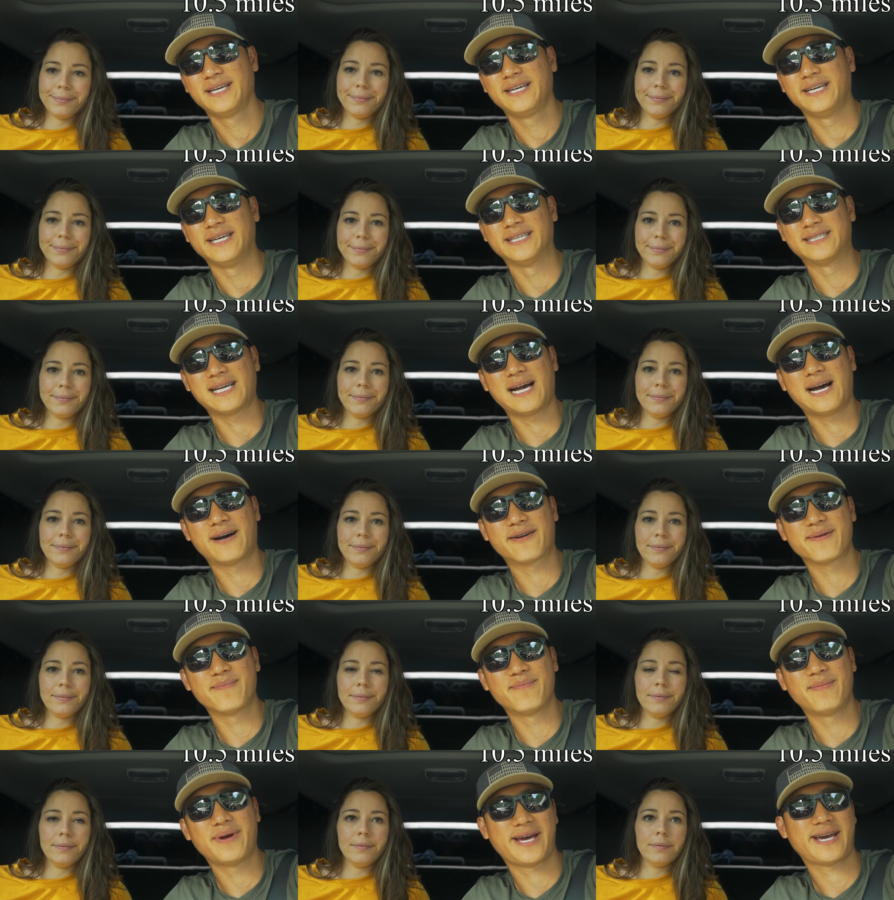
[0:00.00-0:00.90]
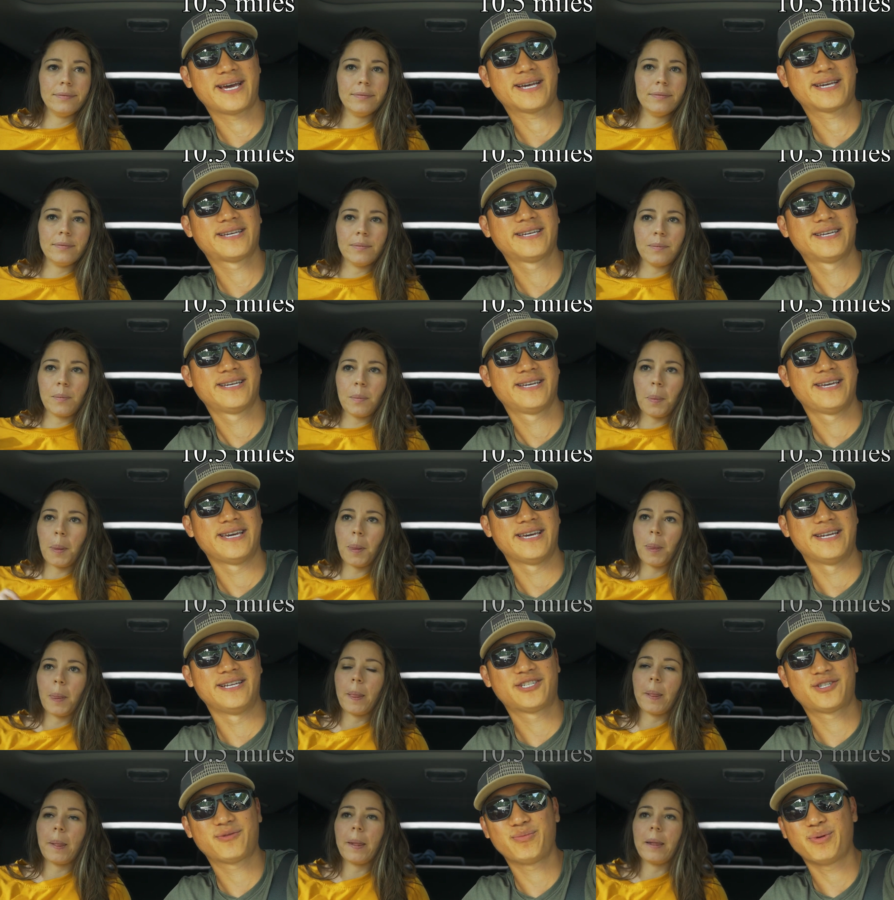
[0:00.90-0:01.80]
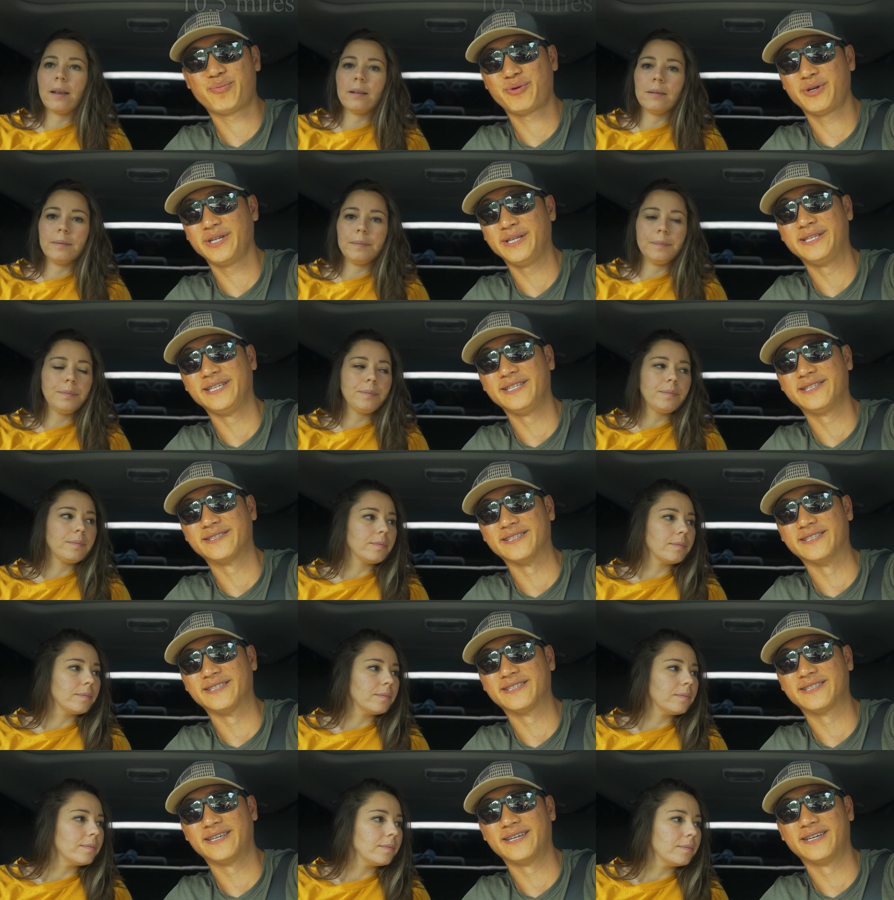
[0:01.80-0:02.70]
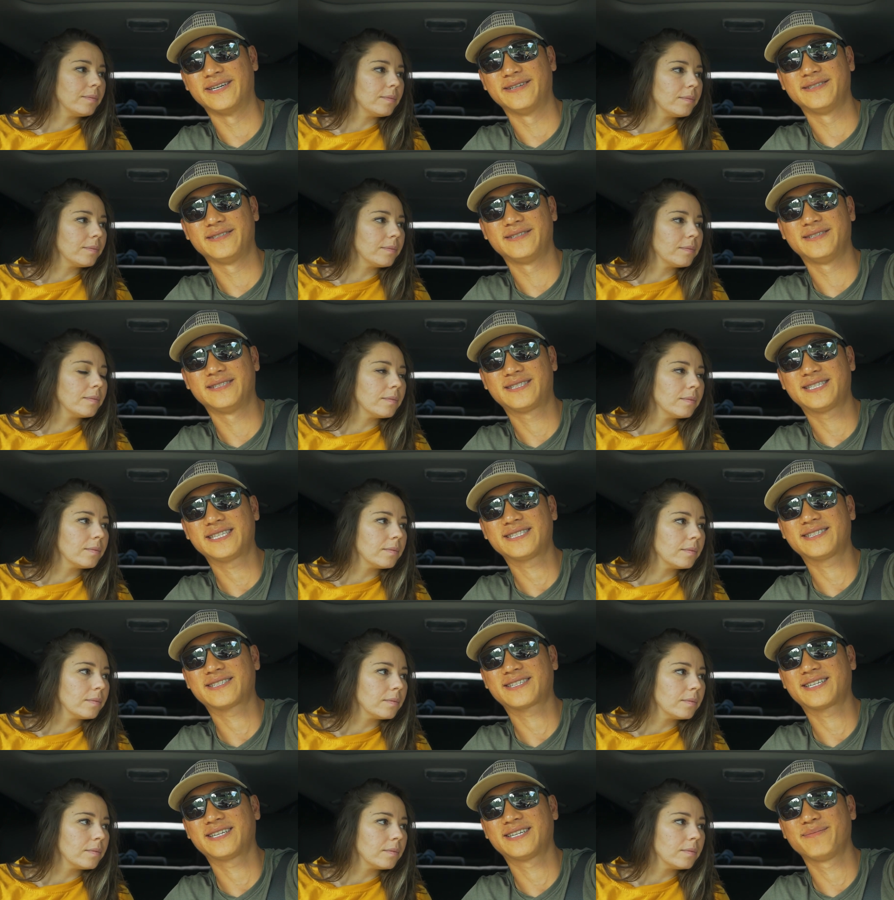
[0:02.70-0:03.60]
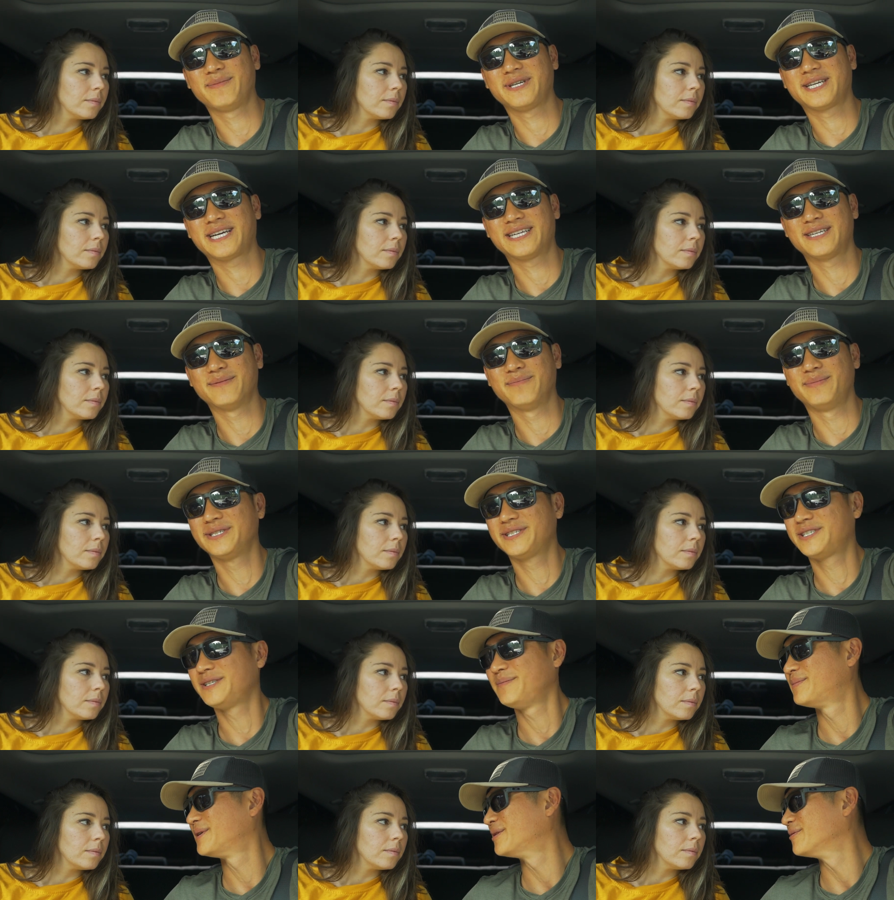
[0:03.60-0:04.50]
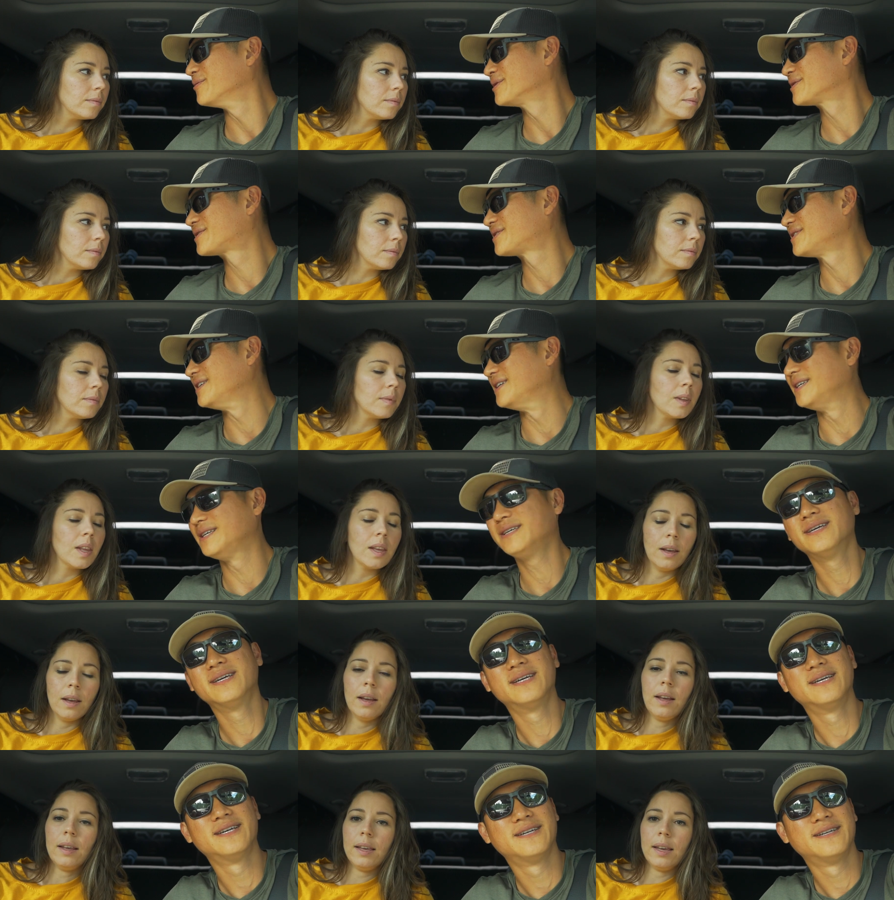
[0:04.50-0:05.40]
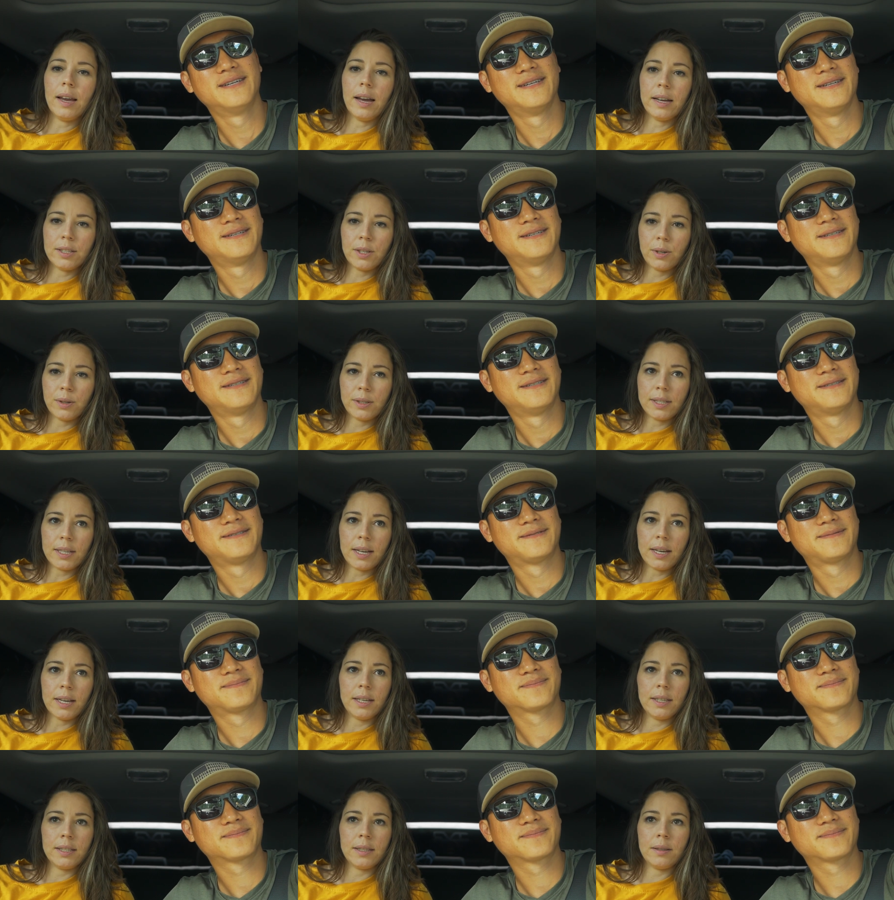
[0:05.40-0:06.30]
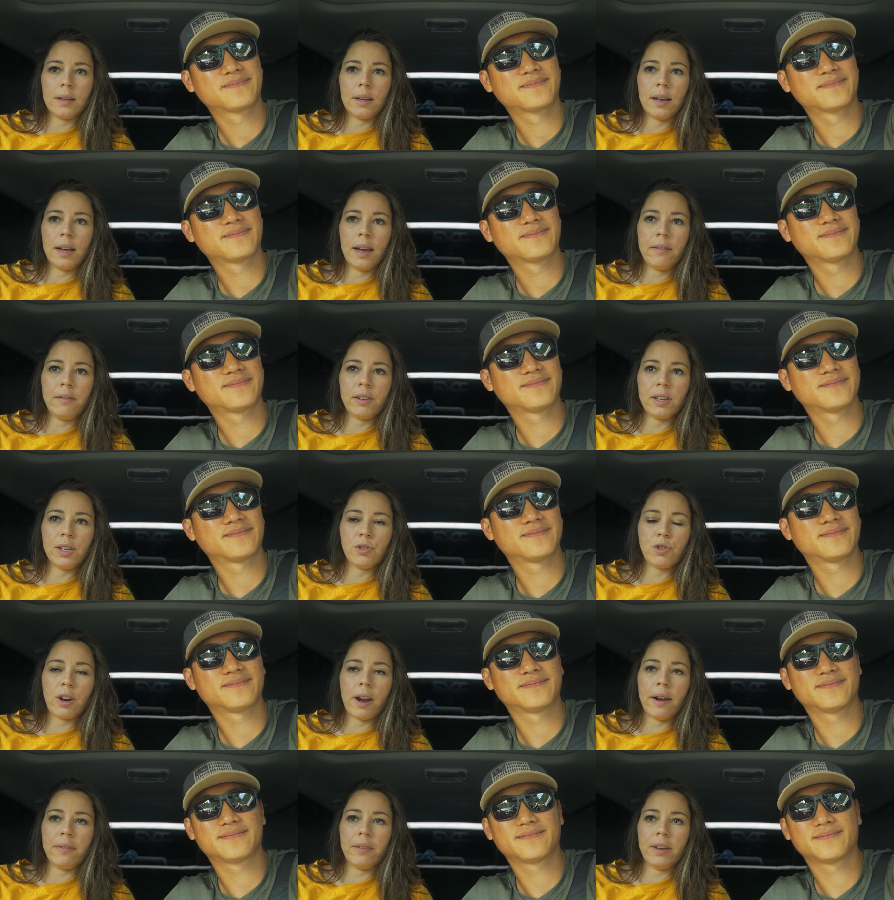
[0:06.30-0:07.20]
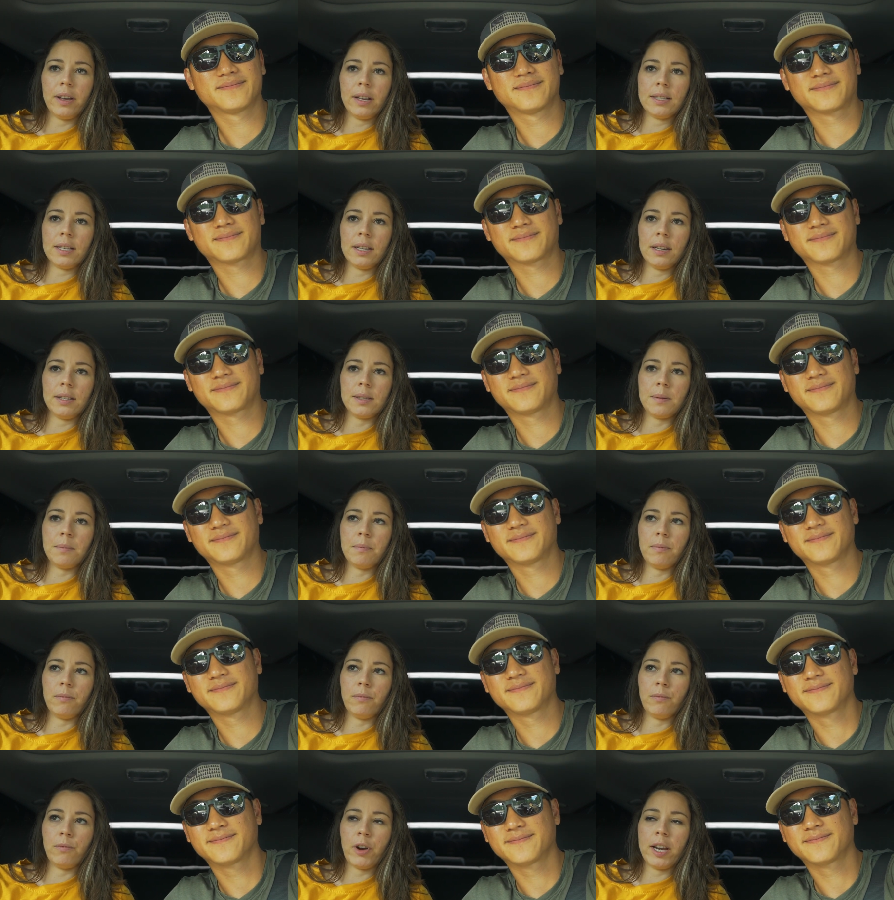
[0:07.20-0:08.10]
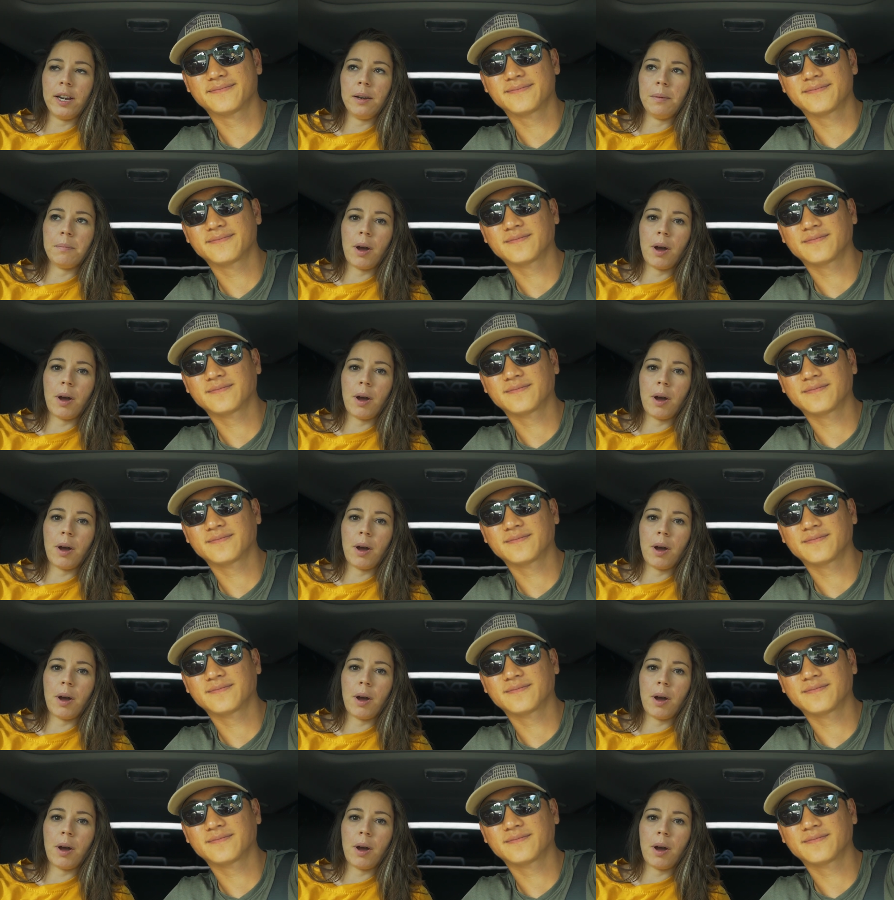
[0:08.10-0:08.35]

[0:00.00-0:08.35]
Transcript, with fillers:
Speaker 1: It's out and back and it should be pretty decent. It says it's going to be kind of busy, but we'll see.
Speaker 2: Yeah, so it says heavily trafficked and it's rated